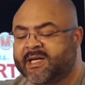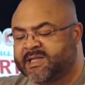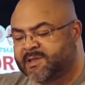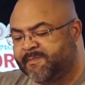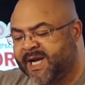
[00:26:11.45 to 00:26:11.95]

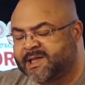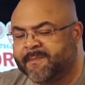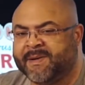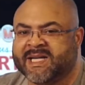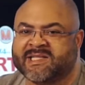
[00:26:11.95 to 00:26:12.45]
Just make the
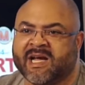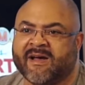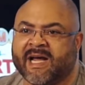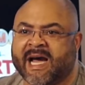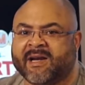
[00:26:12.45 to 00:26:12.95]
best
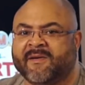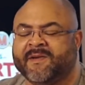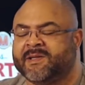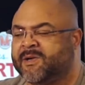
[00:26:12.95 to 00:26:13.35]
out of it.